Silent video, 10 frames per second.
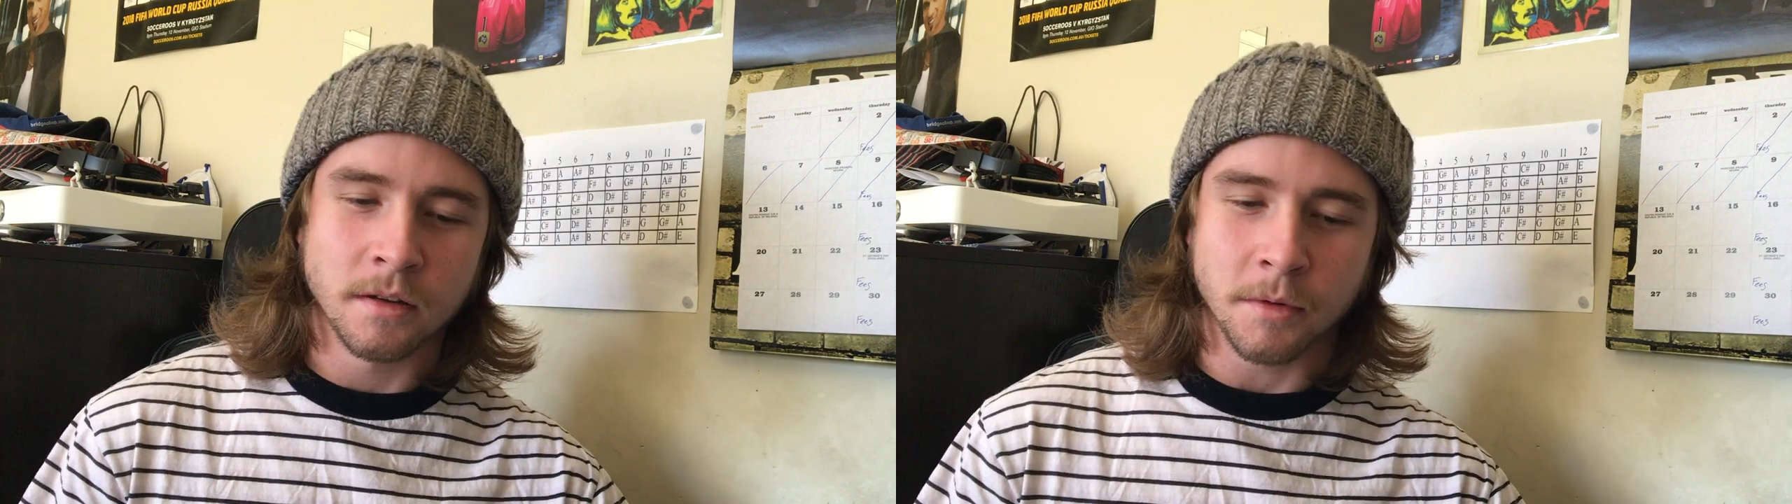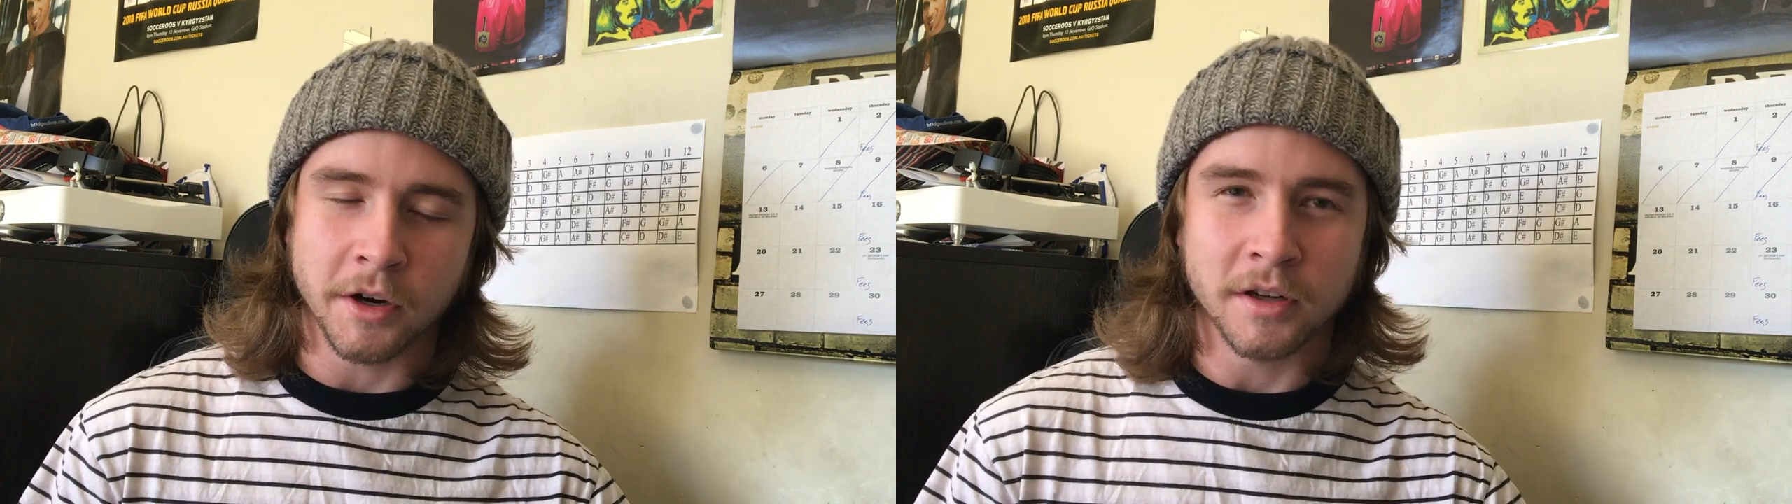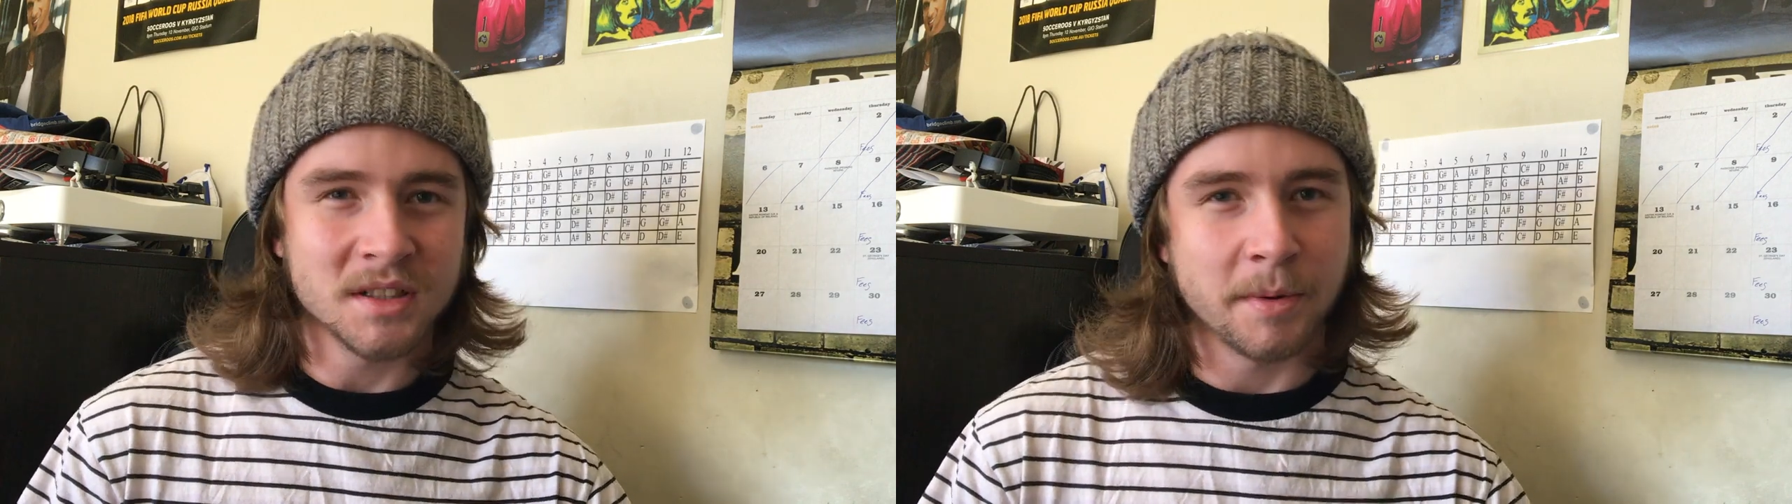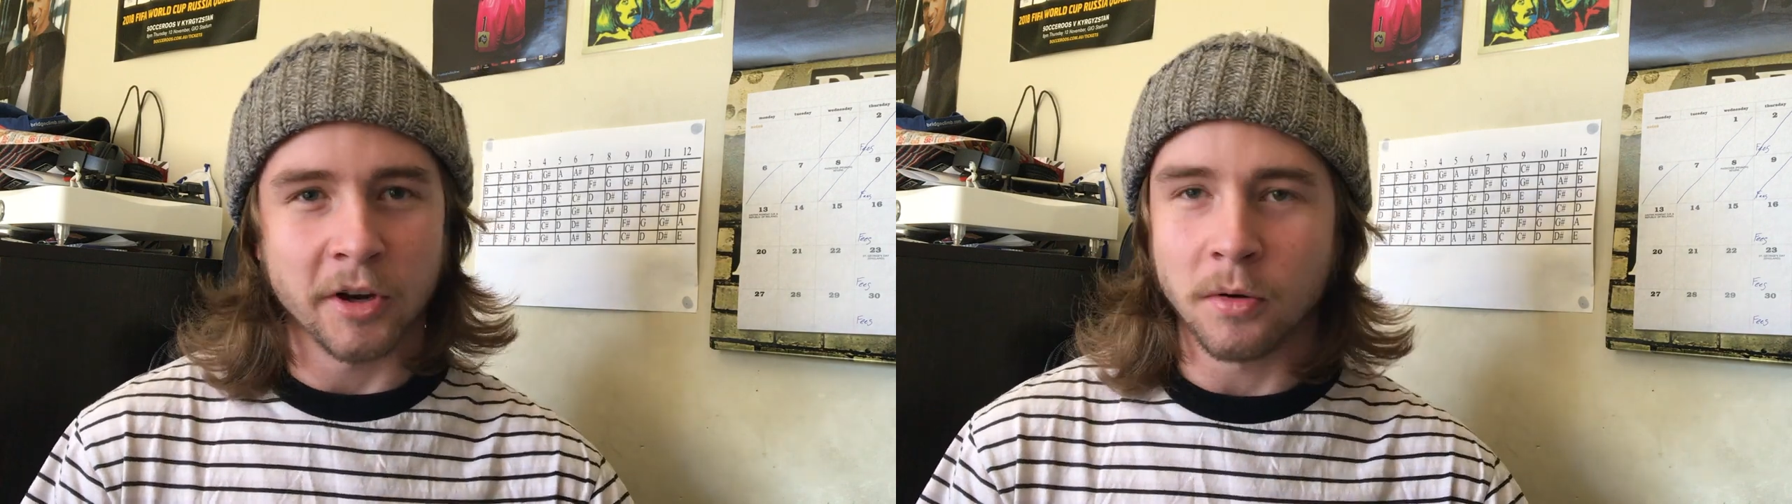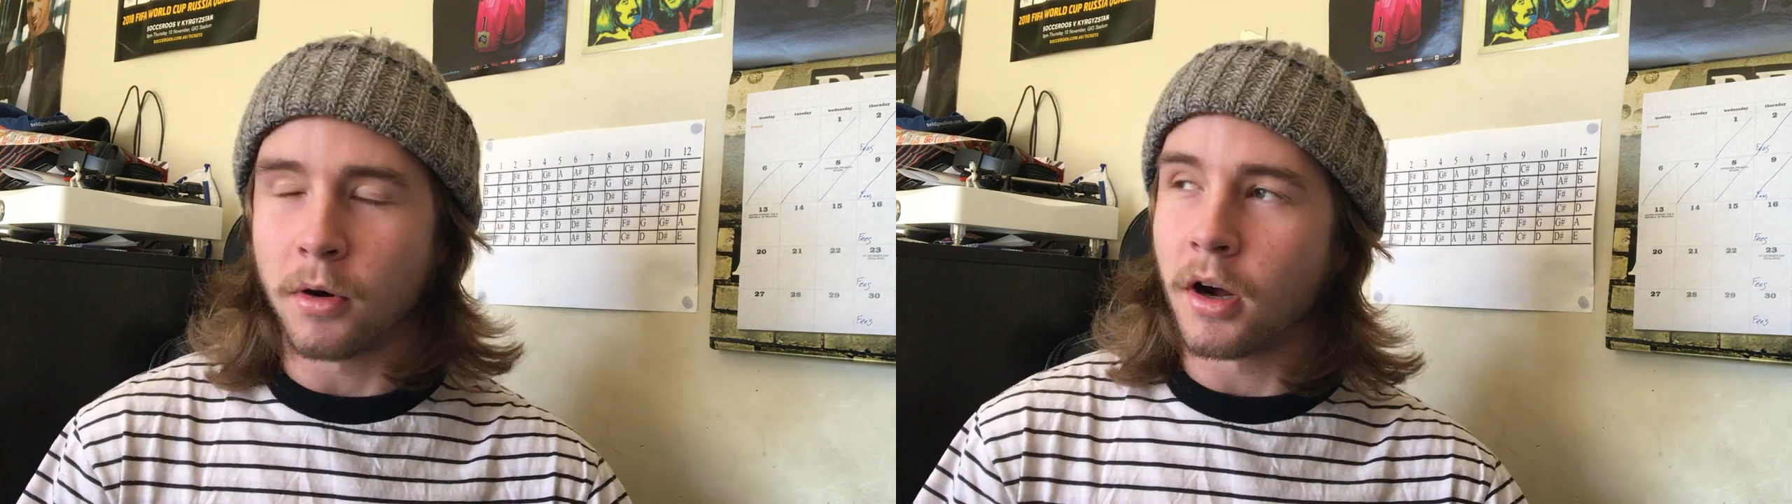I know it's been
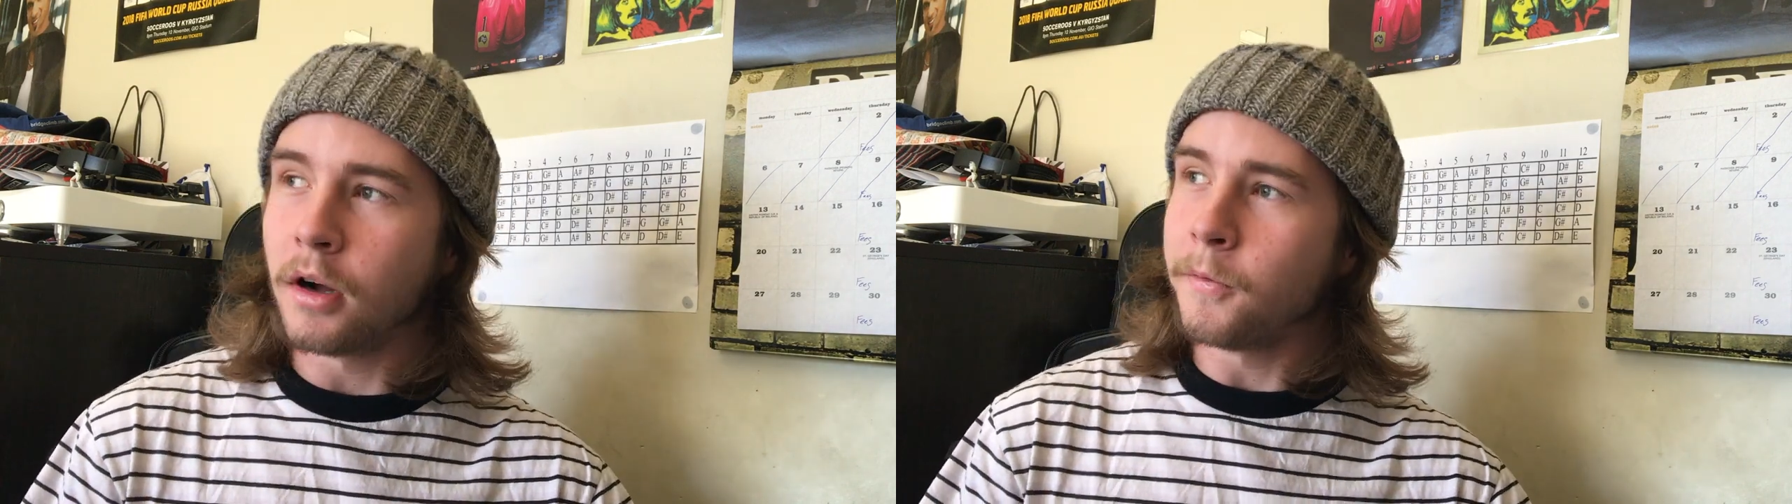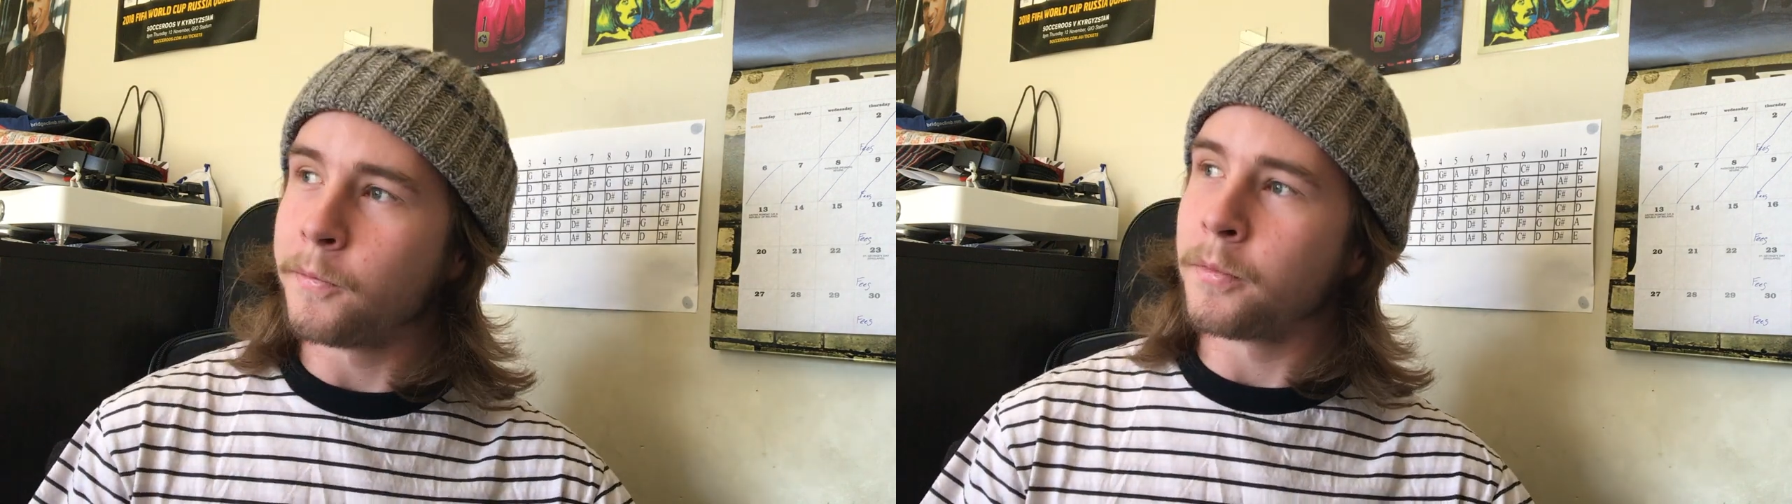a while,